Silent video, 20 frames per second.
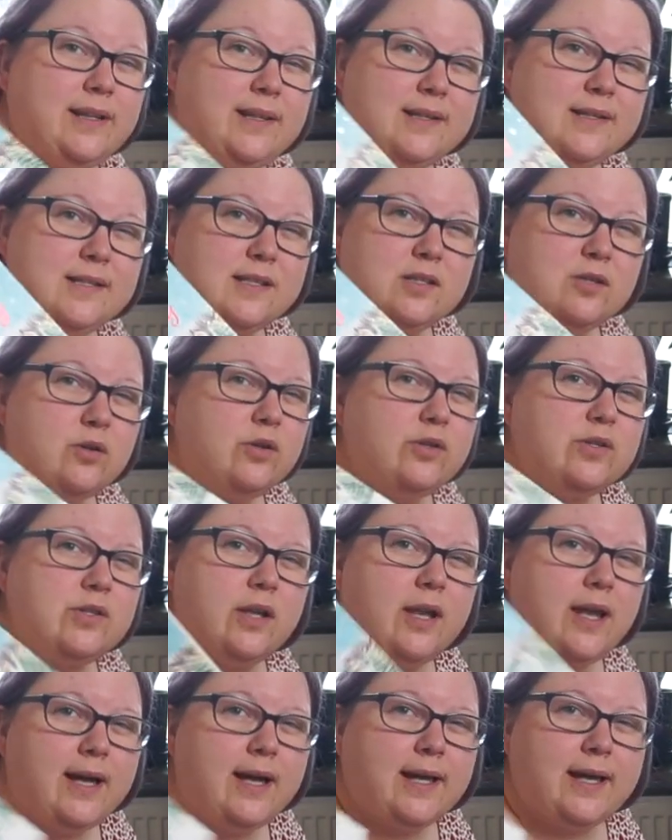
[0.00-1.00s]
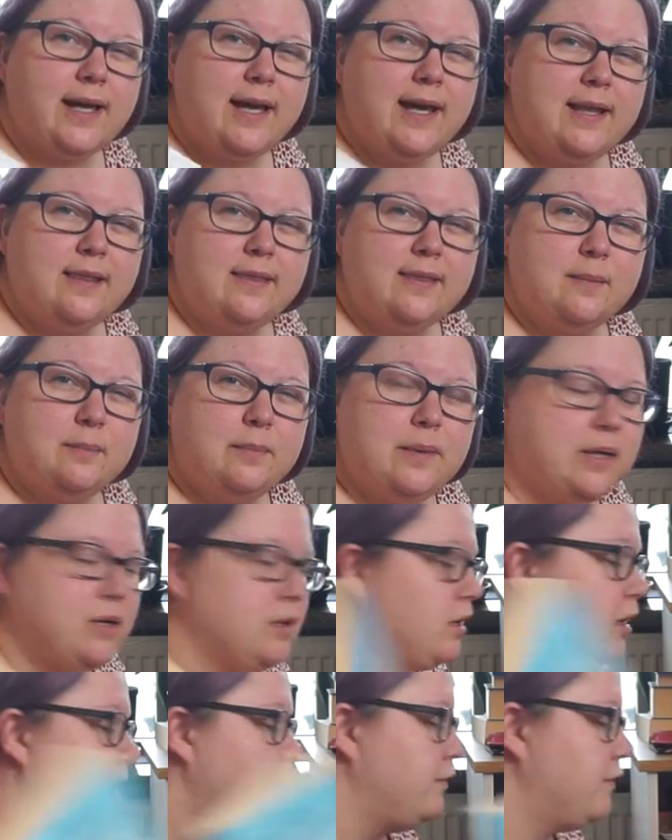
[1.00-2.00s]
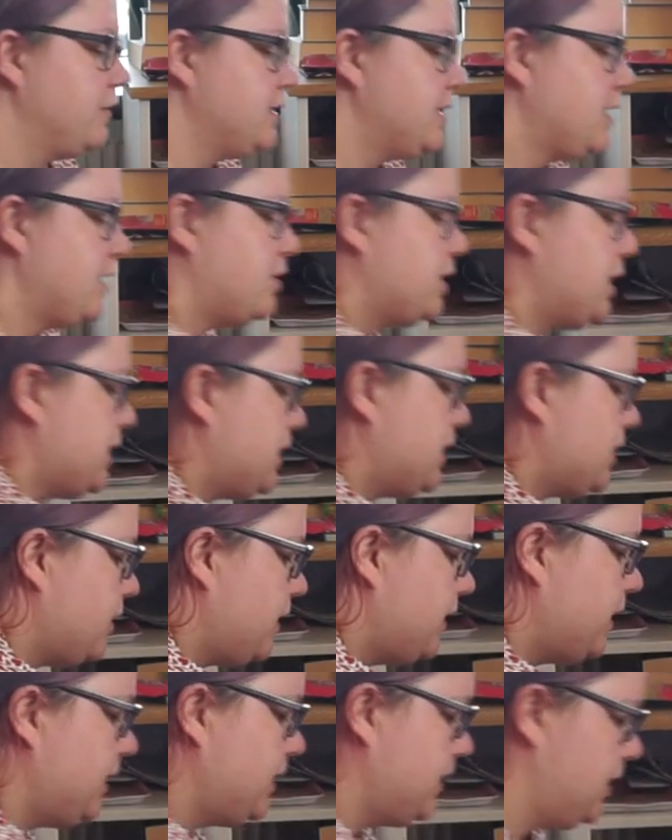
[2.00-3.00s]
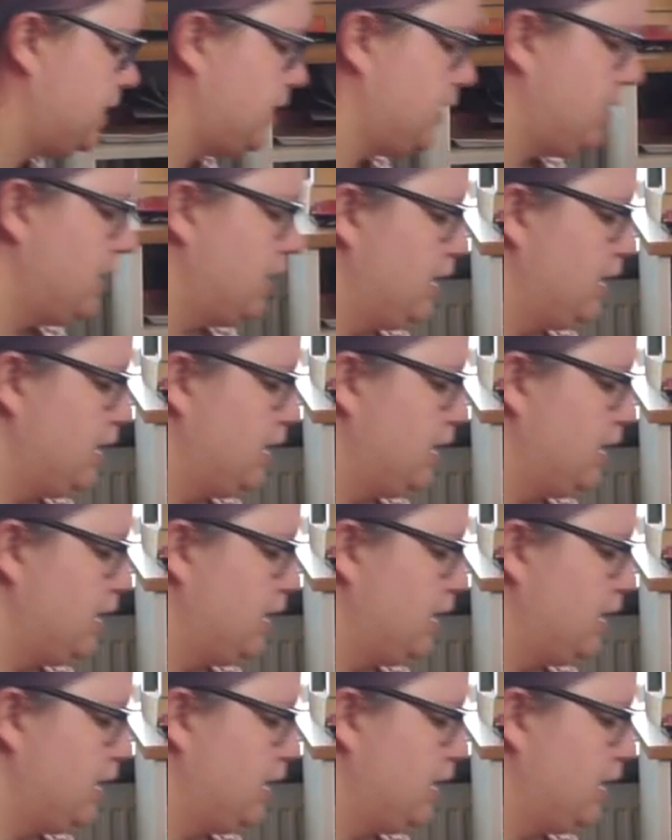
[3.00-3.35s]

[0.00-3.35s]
This is also like in the middle of a series, so I need to